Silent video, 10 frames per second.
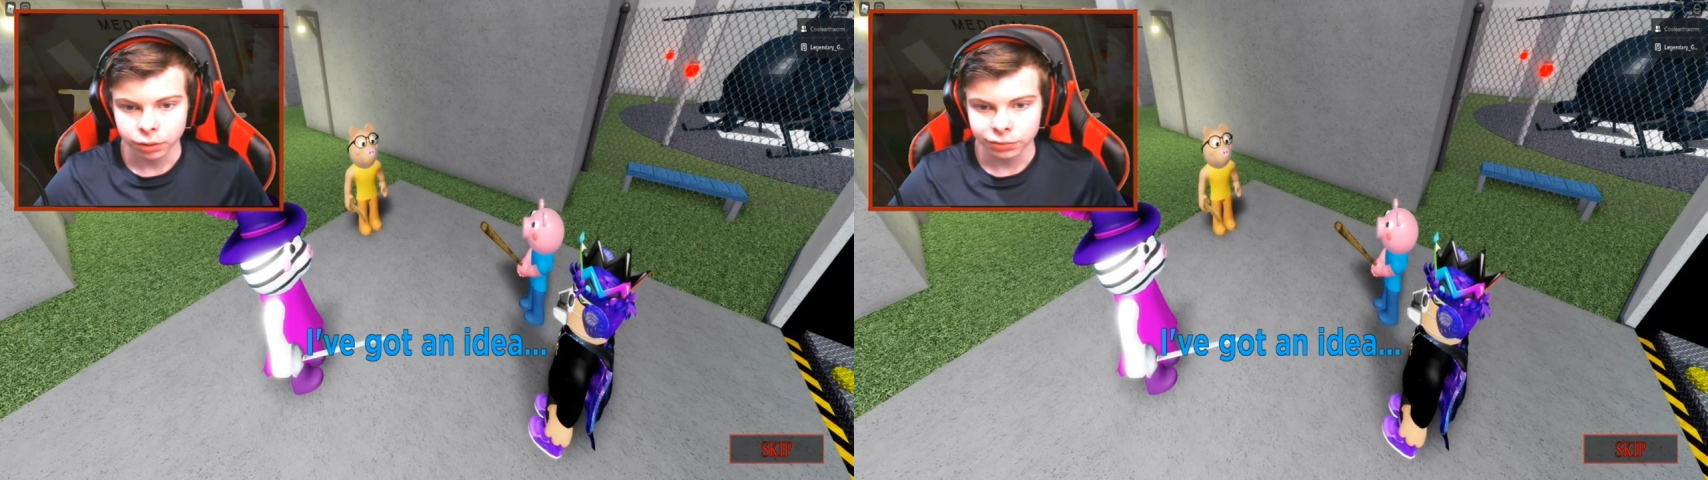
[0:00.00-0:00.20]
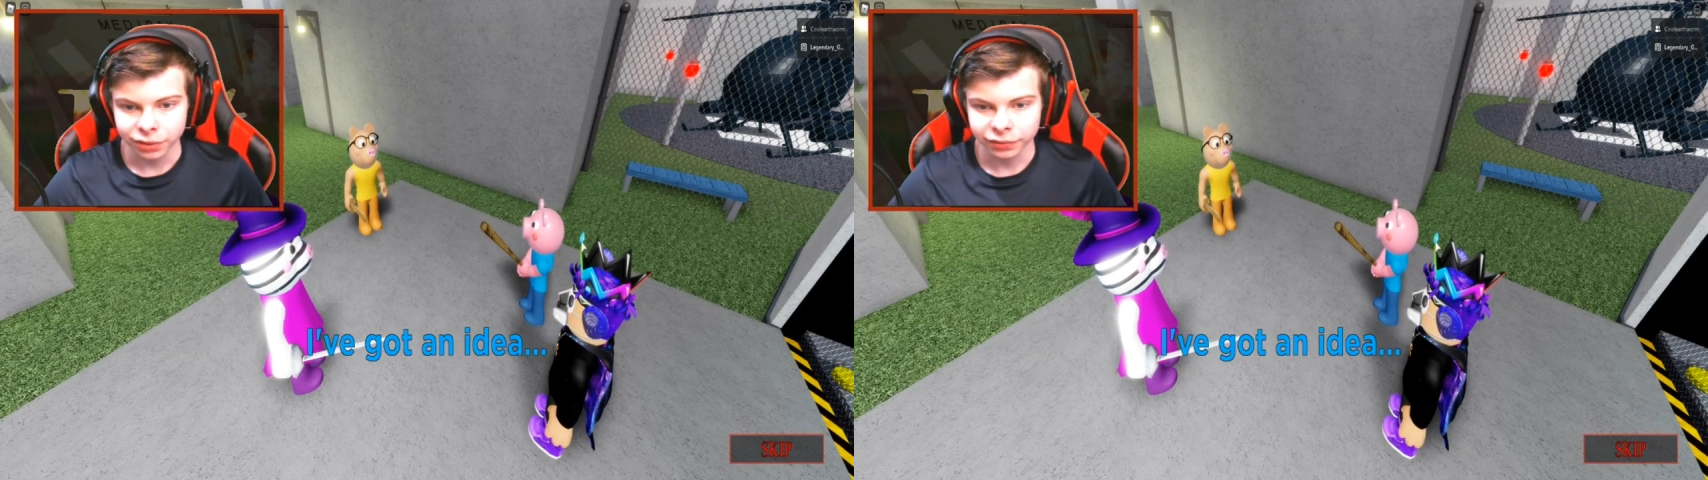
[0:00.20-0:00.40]

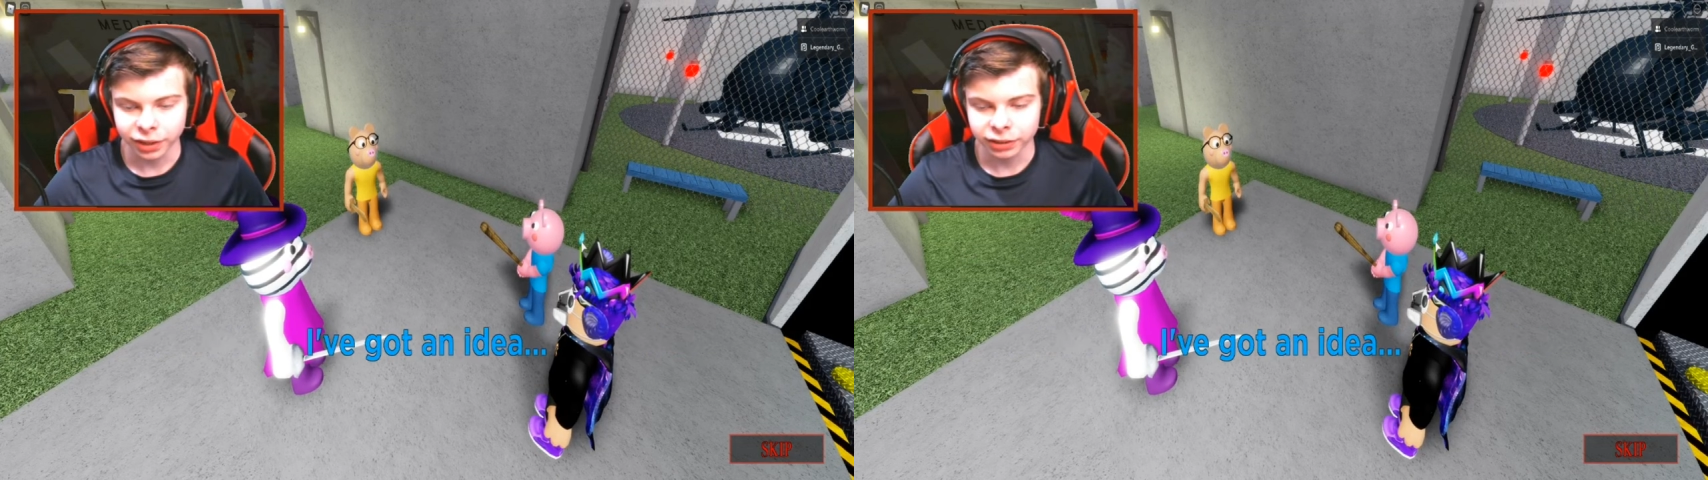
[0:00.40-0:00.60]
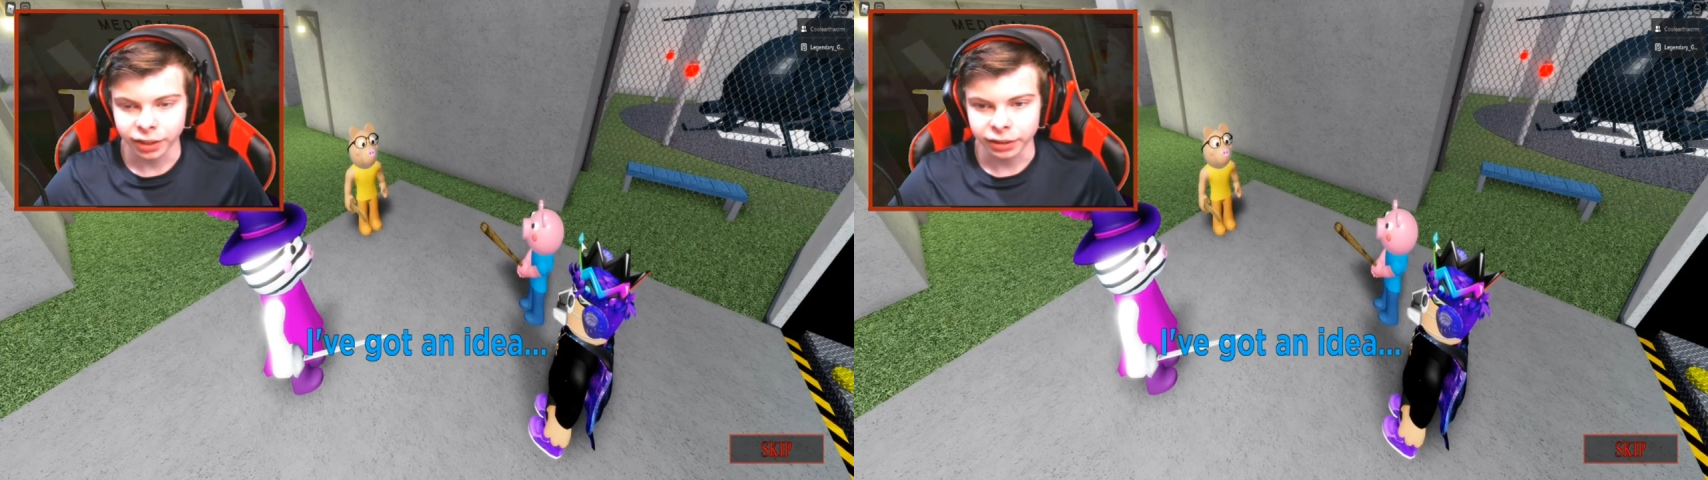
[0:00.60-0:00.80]
I've got
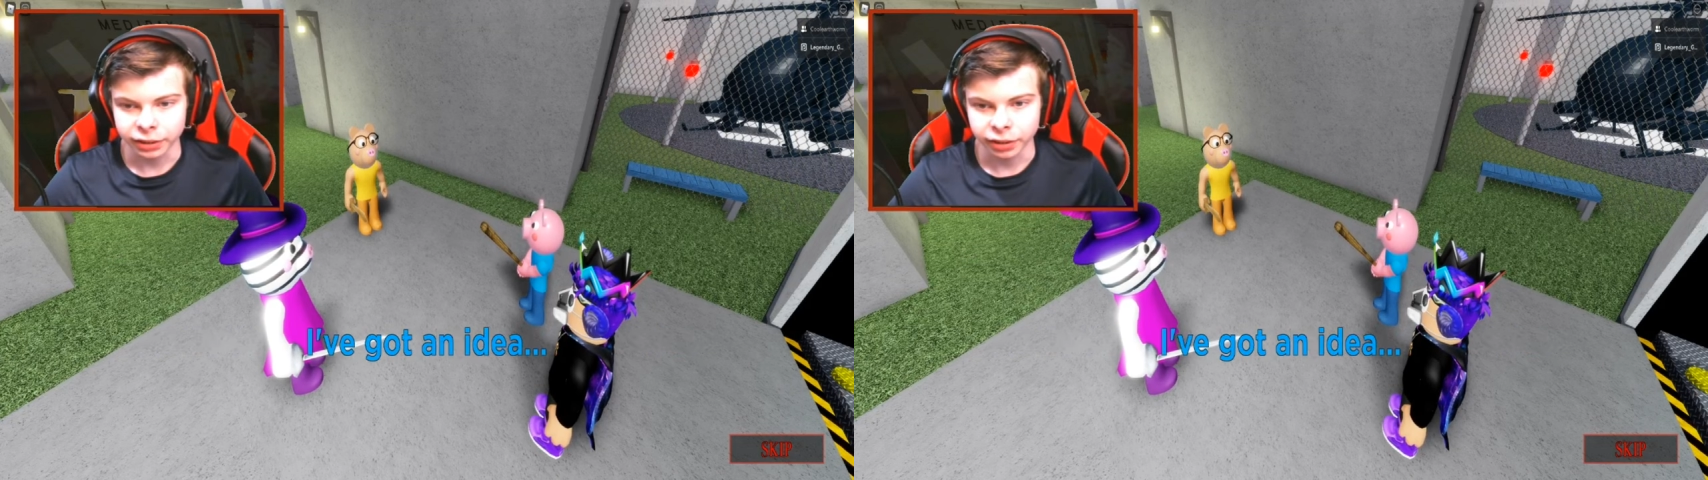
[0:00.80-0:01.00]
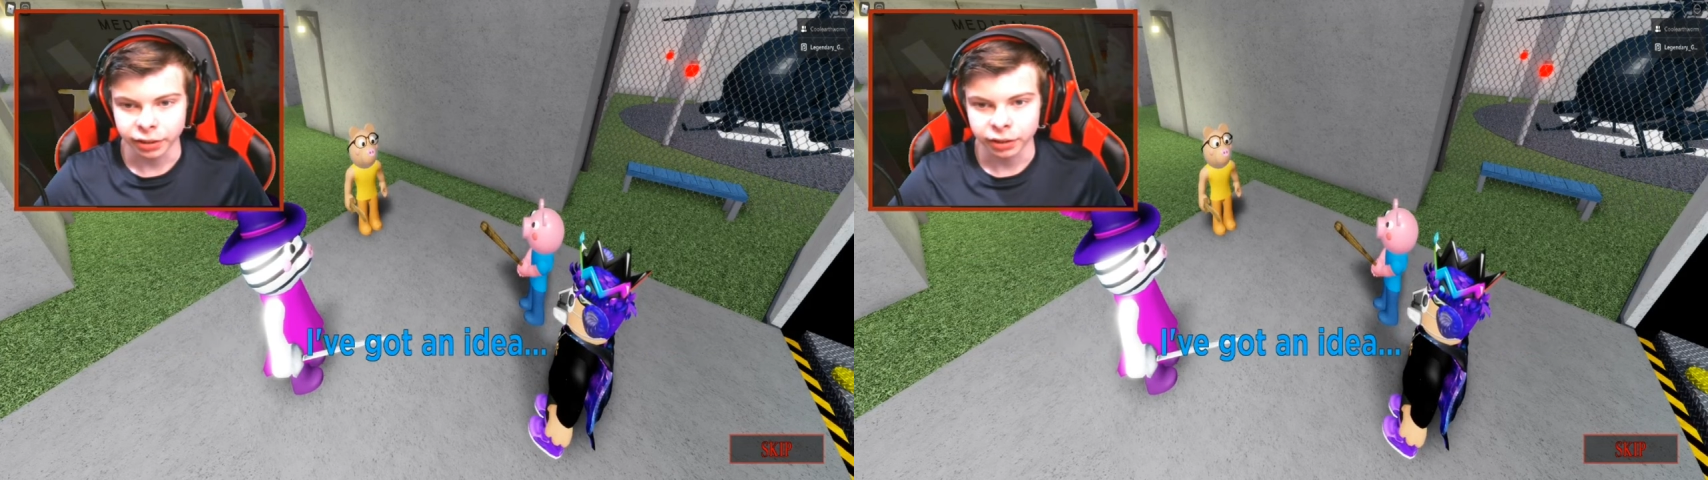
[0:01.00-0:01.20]
an
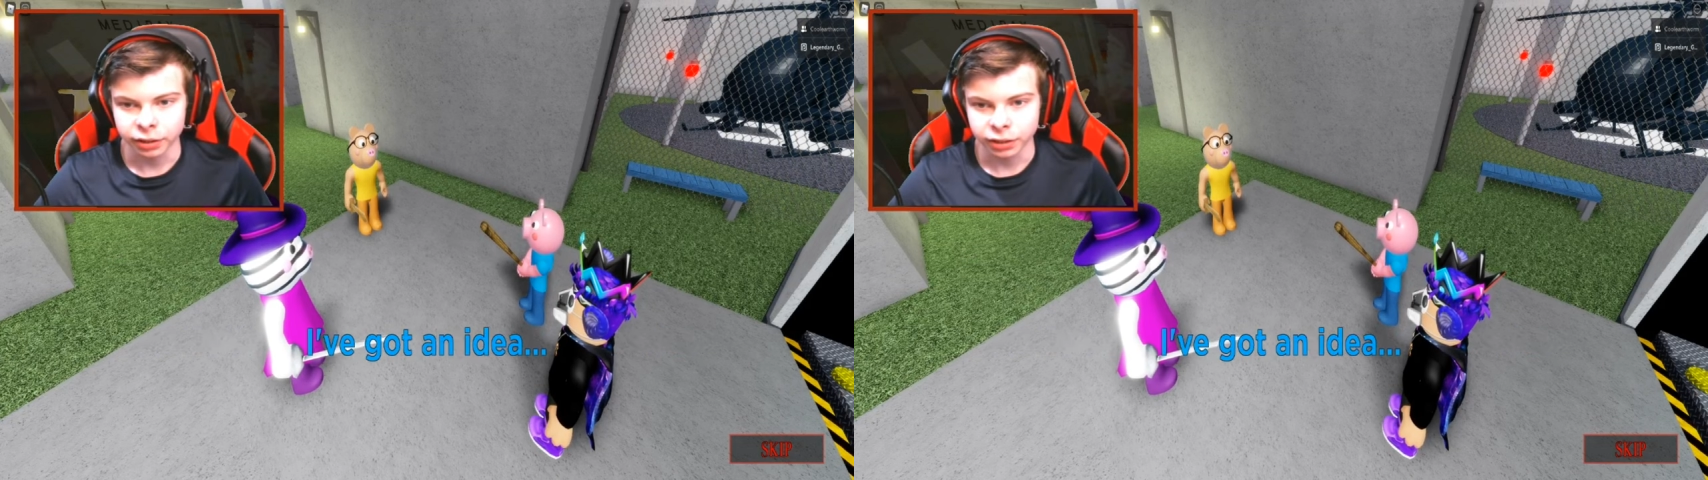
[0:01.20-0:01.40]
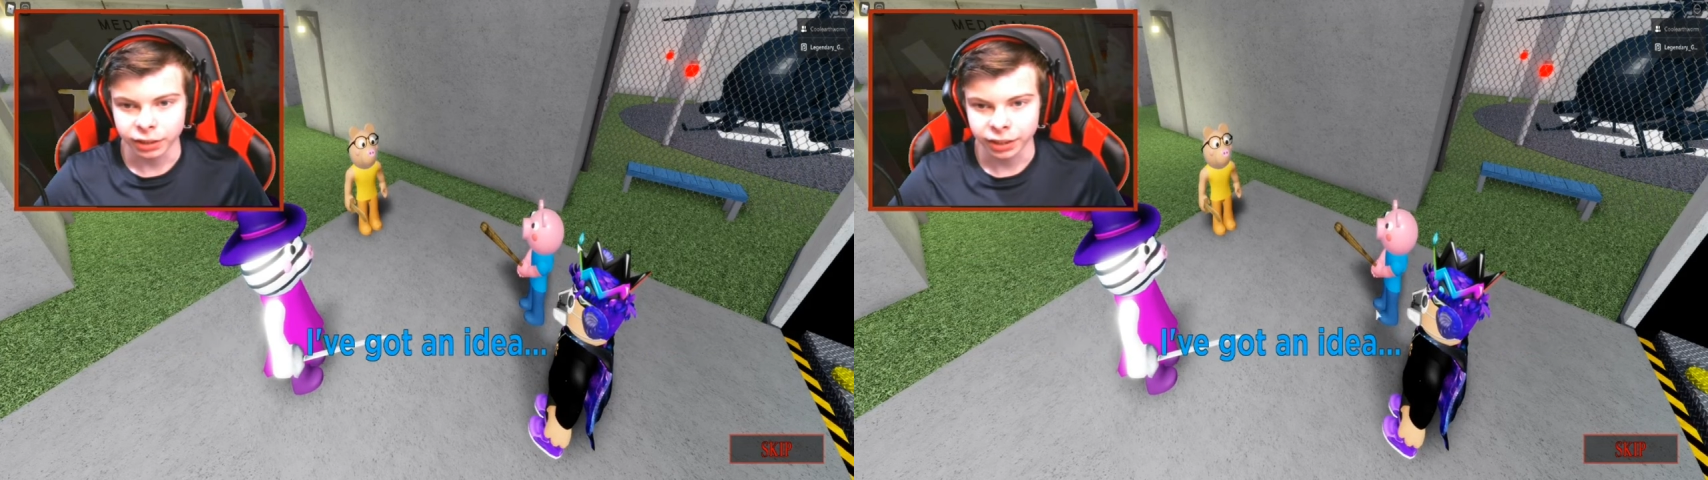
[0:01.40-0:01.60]
idea.
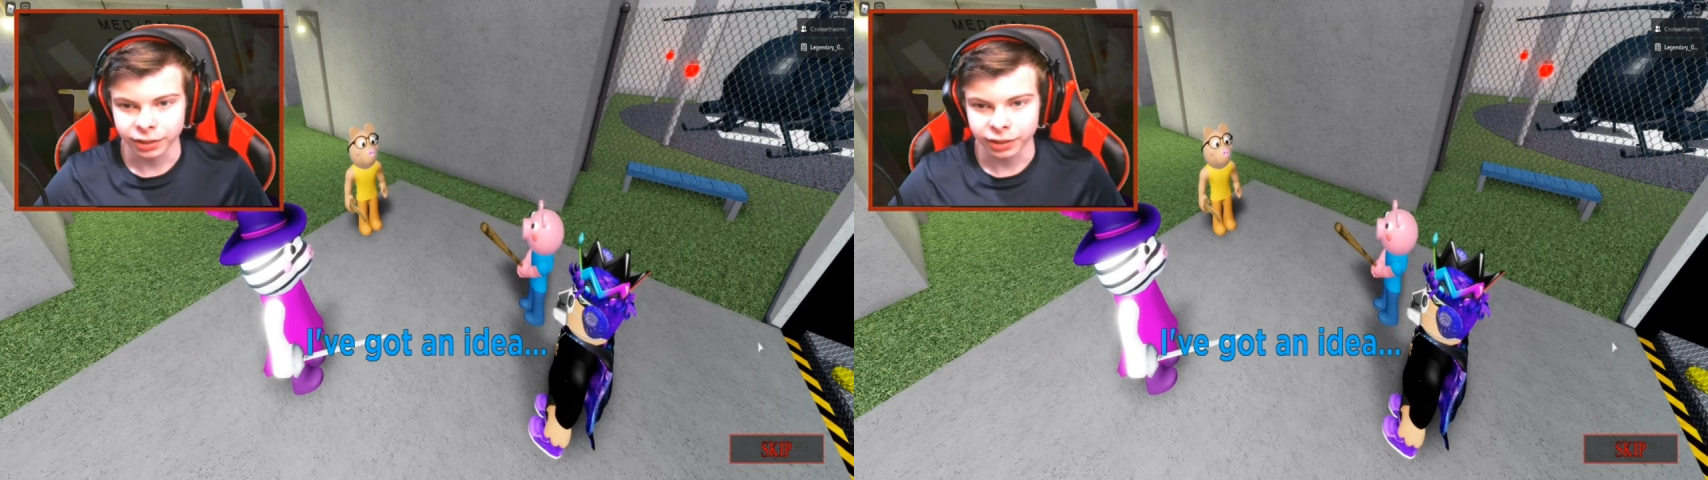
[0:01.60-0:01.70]
That